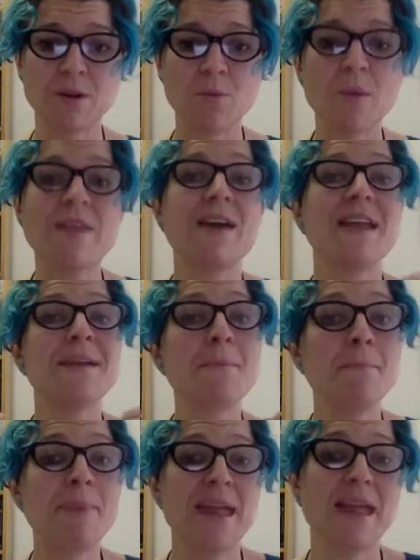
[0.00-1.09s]
where they
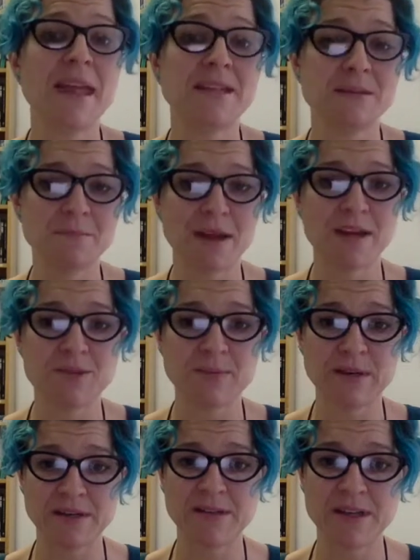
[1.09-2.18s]
compared
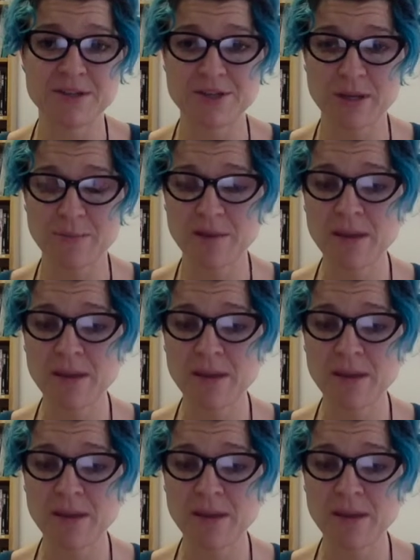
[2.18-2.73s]
management and leadership.